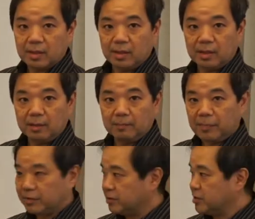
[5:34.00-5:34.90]

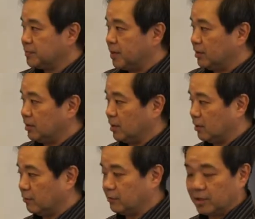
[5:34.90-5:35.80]
participate in
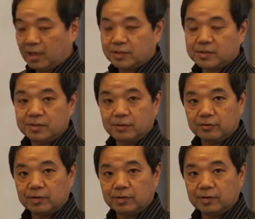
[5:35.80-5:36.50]
Angular Dots here